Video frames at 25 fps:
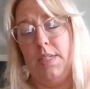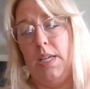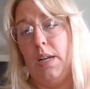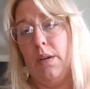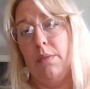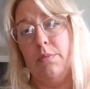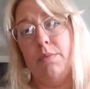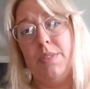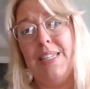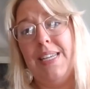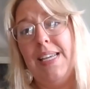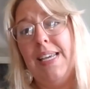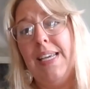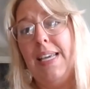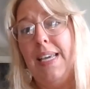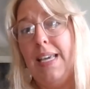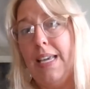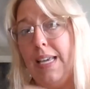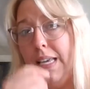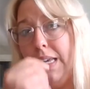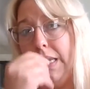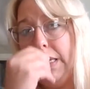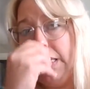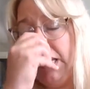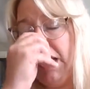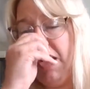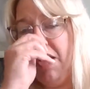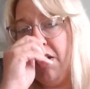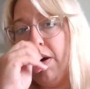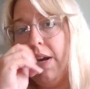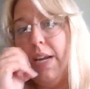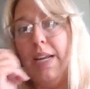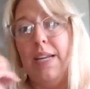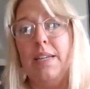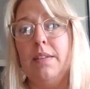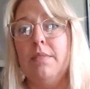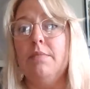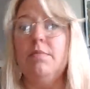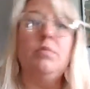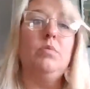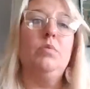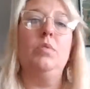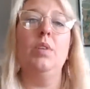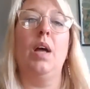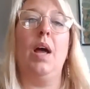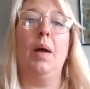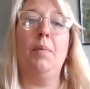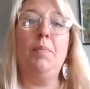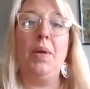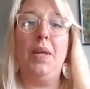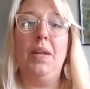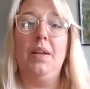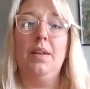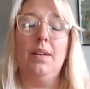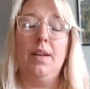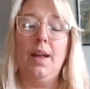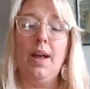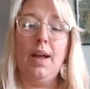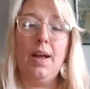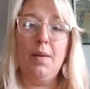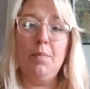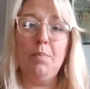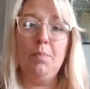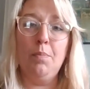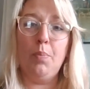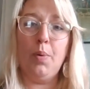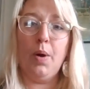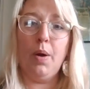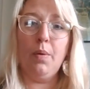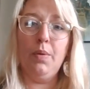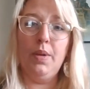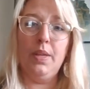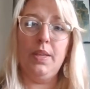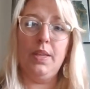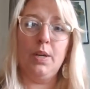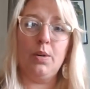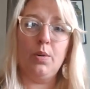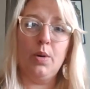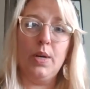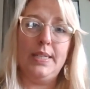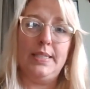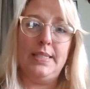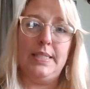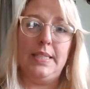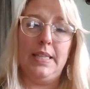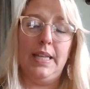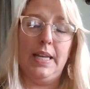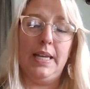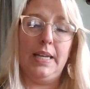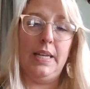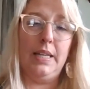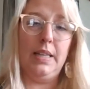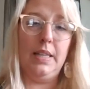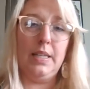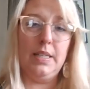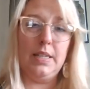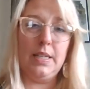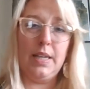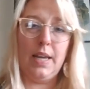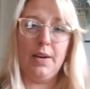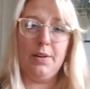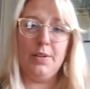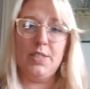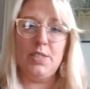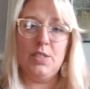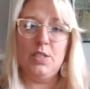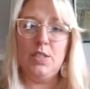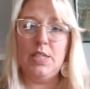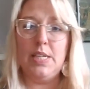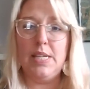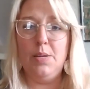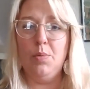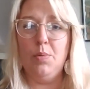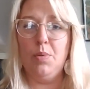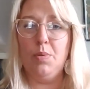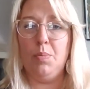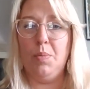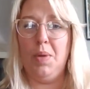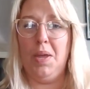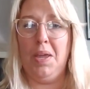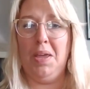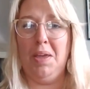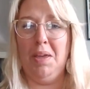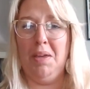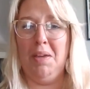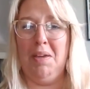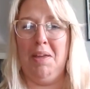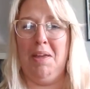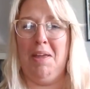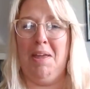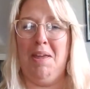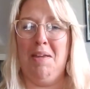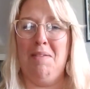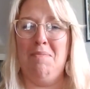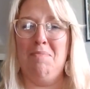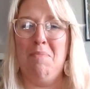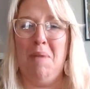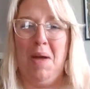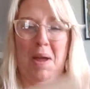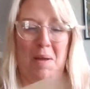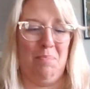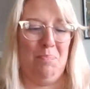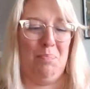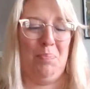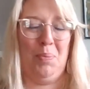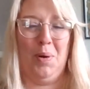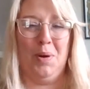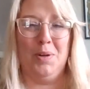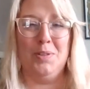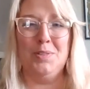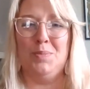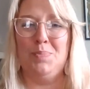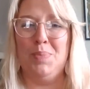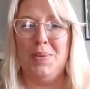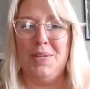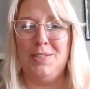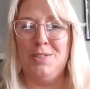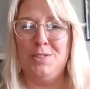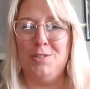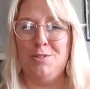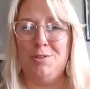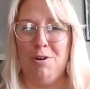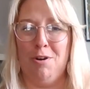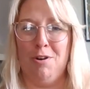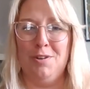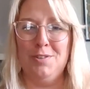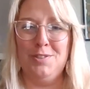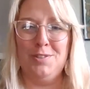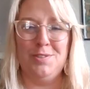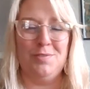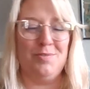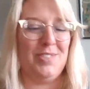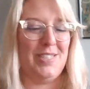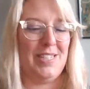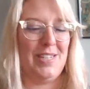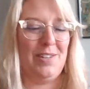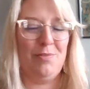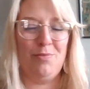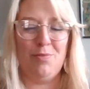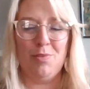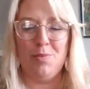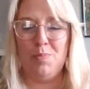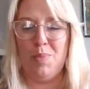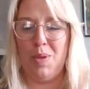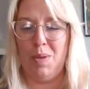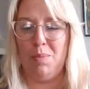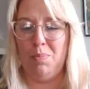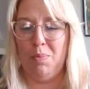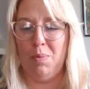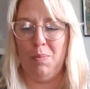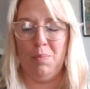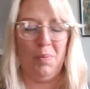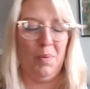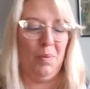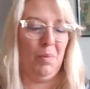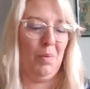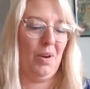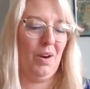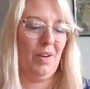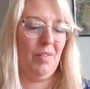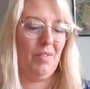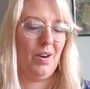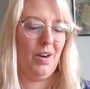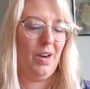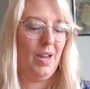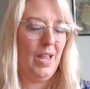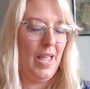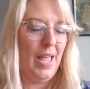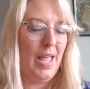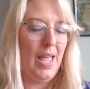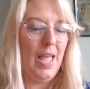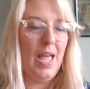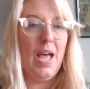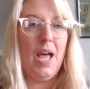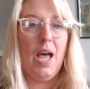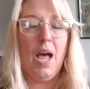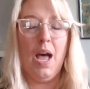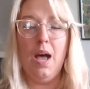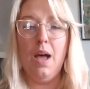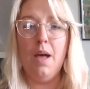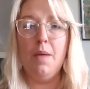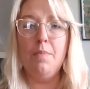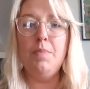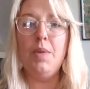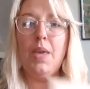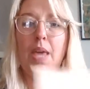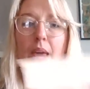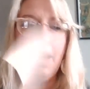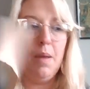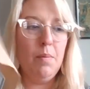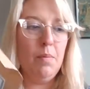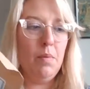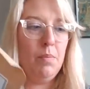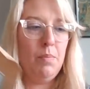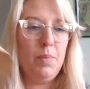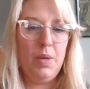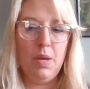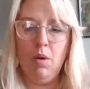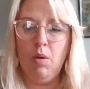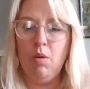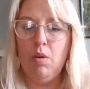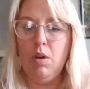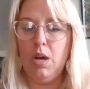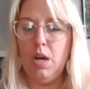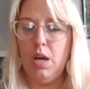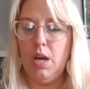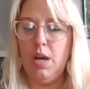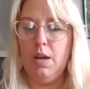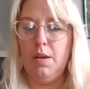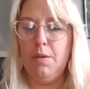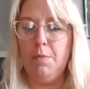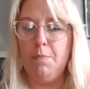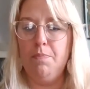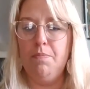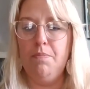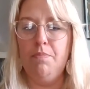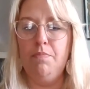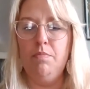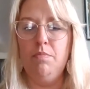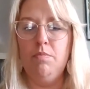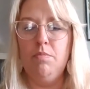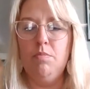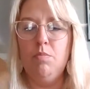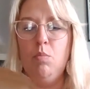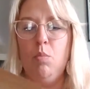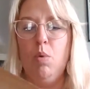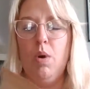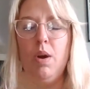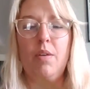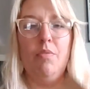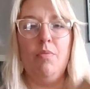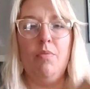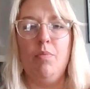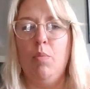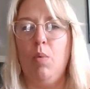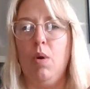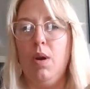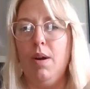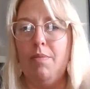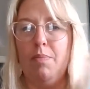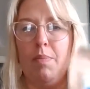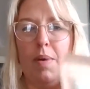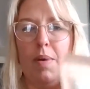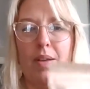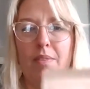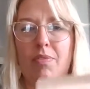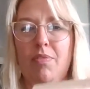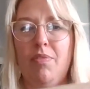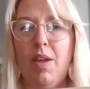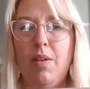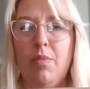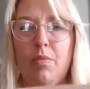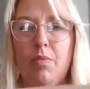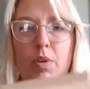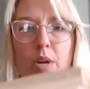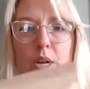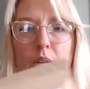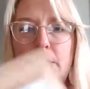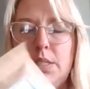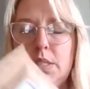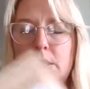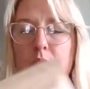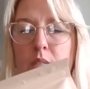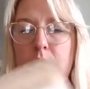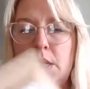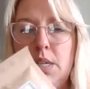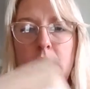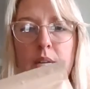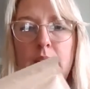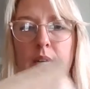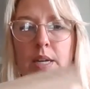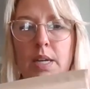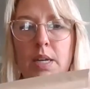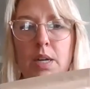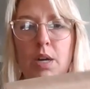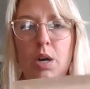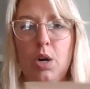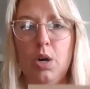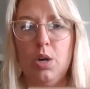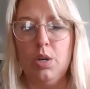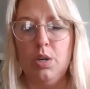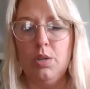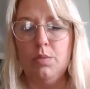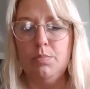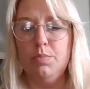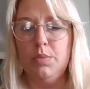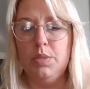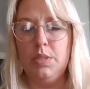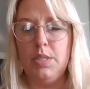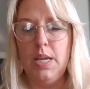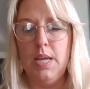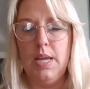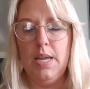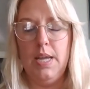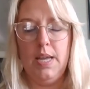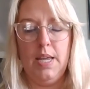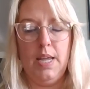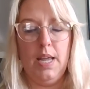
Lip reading: you know, tea carrying, I mean, I'm probably the crazy lady that carries tea with me in my purse, big jars of tea for people, but whatever. Chamomile, one of my favorite herbs,